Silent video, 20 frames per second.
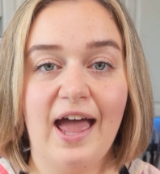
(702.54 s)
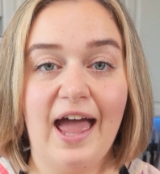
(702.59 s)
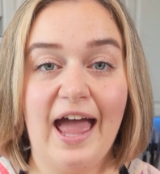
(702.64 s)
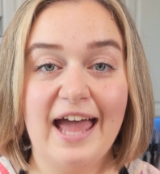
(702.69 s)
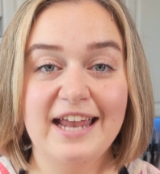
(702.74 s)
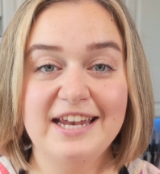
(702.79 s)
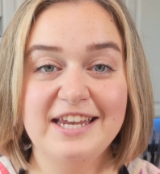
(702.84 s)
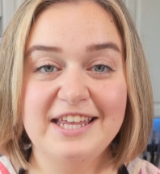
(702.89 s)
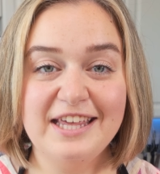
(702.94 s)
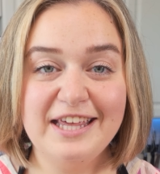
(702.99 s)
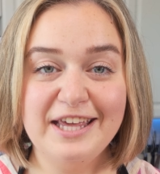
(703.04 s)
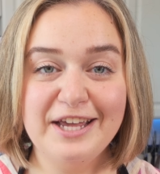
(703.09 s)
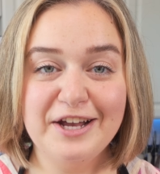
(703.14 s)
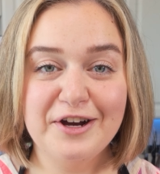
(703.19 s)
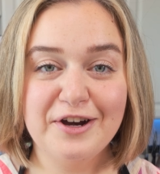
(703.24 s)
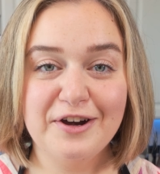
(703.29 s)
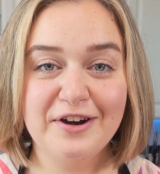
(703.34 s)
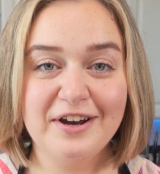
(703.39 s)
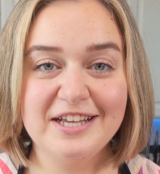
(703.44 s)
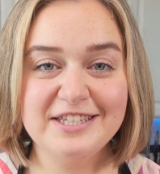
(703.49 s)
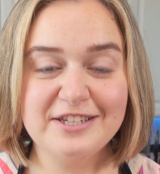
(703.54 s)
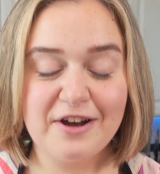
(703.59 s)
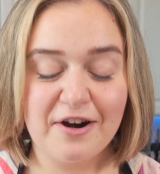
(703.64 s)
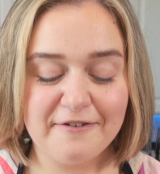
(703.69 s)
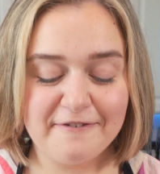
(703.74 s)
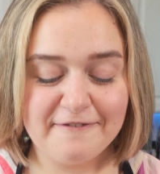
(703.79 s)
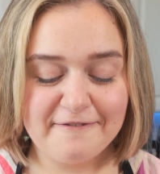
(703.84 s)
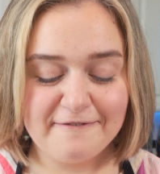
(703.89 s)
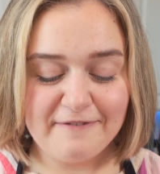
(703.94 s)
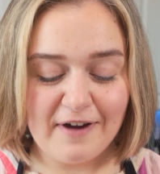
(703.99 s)
And here is
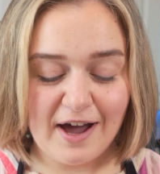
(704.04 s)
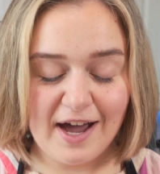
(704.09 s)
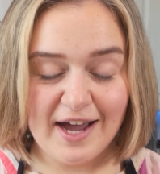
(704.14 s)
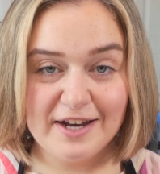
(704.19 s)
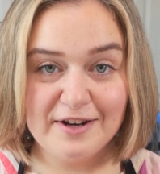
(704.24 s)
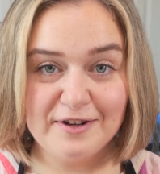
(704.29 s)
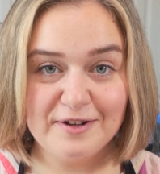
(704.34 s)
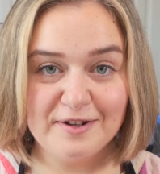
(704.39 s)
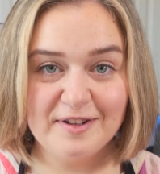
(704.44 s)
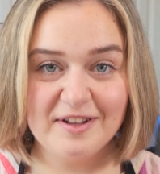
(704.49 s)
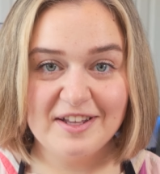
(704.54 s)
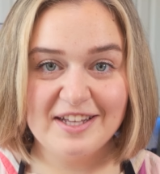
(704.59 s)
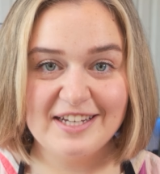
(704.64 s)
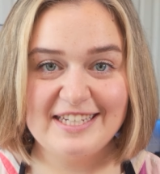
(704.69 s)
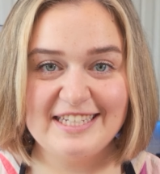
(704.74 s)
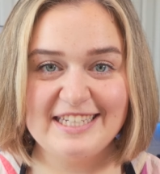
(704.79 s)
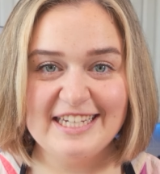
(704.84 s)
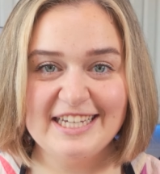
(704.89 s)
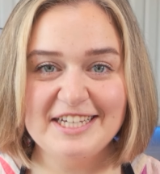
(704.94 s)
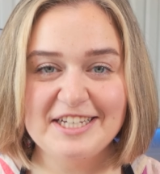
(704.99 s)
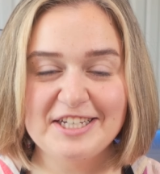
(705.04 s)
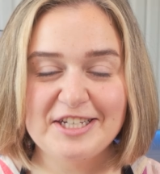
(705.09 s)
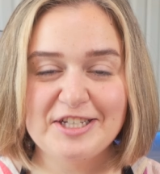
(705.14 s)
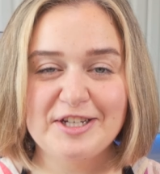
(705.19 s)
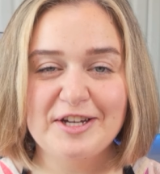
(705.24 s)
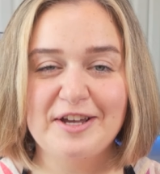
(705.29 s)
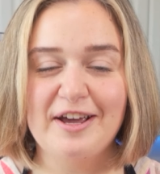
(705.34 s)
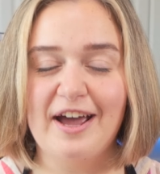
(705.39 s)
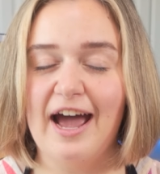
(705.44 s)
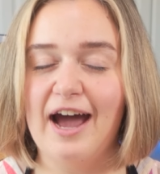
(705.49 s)
our final dish,
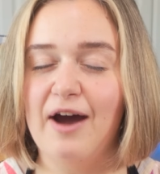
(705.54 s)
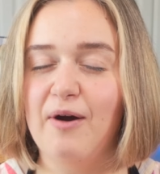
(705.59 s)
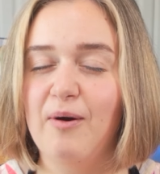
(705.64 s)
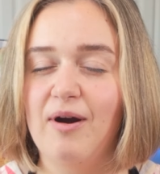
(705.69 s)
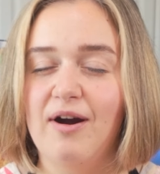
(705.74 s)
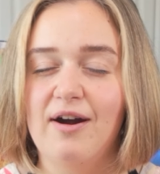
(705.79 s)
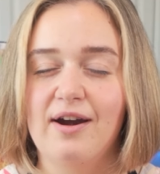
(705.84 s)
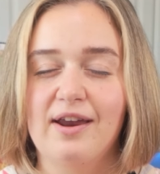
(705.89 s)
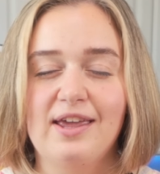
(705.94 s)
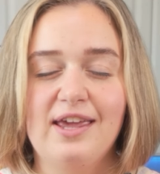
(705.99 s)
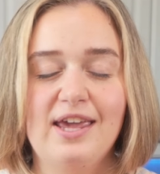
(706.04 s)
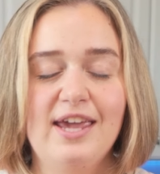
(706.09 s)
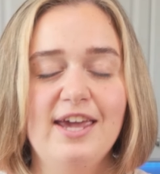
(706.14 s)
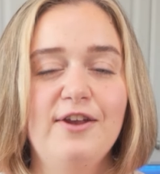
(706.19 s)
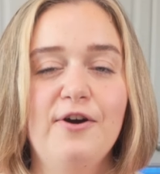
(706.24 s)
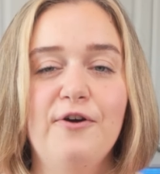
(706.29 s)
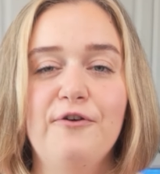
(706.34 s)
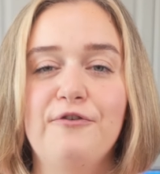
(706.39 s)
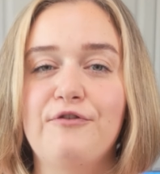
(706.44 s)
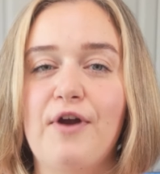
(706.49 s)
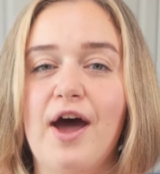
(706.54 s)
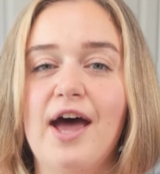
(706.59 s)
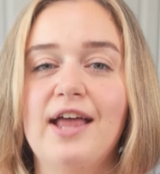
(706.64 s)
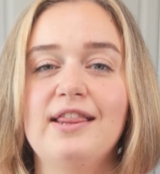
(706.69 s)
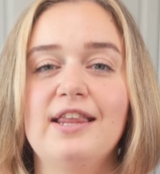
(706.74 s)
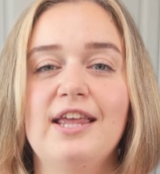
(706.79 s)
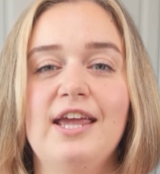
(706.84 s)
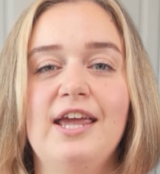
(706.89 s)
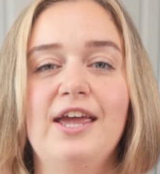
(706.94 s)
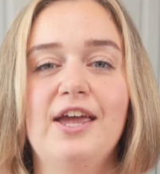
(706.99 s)
our
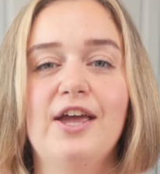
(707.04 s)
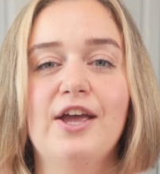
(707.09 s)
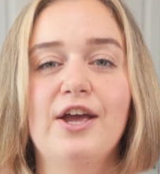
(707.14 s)
keto-friendly,